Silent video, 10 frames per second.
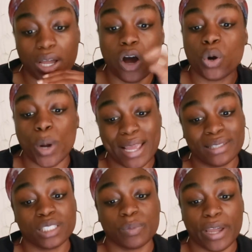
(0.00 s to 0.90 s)
oh,
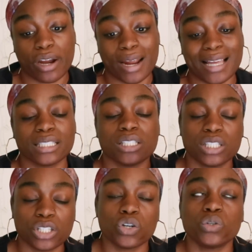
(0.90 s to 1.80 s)
and Spare. I
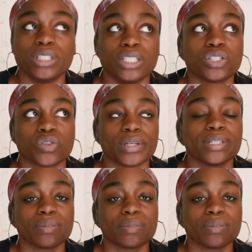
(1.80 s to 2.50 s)
still need to read